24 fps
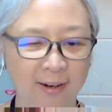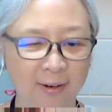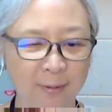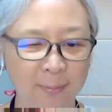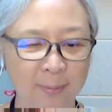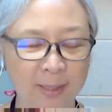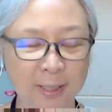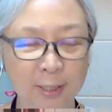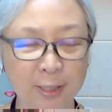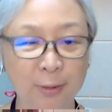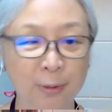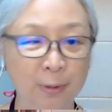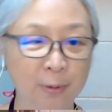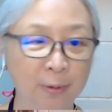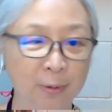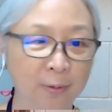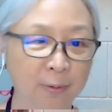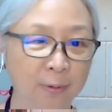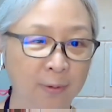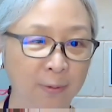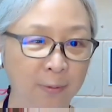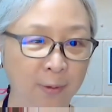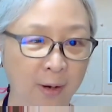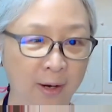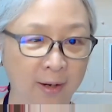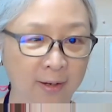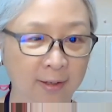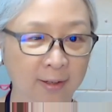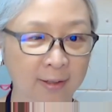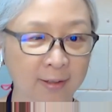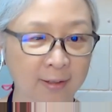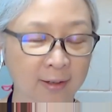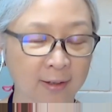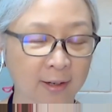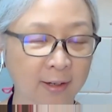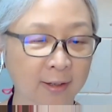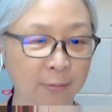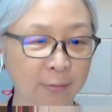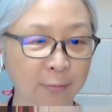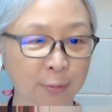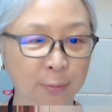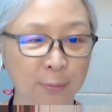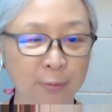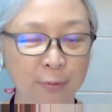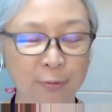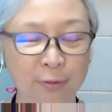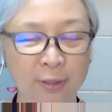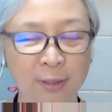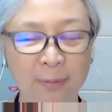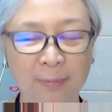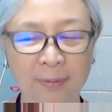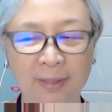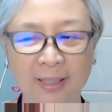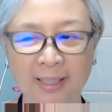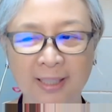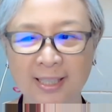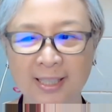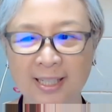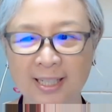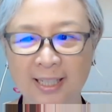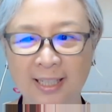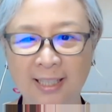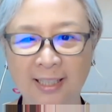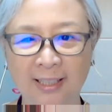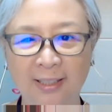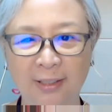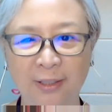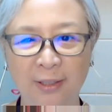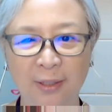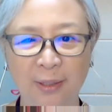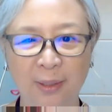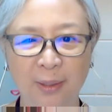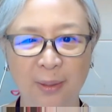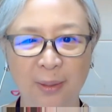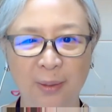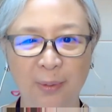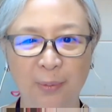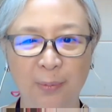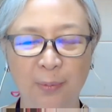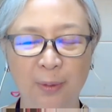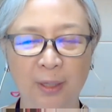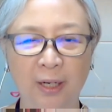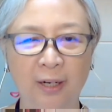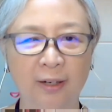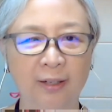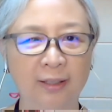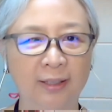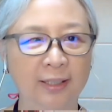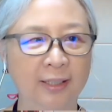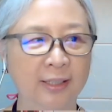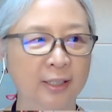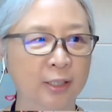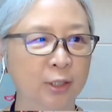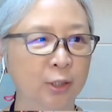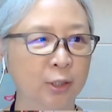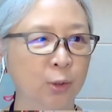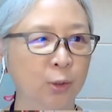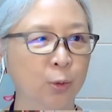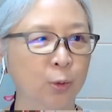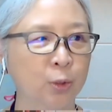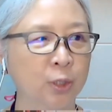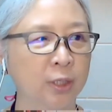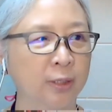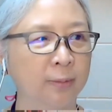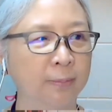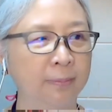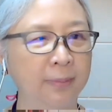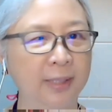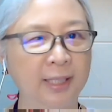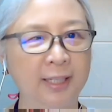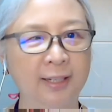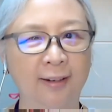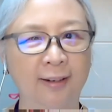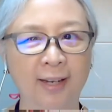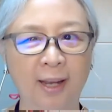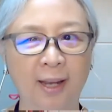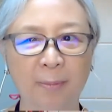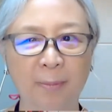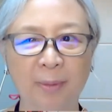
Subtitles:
As you know, I come from the Philippines, and we are the social media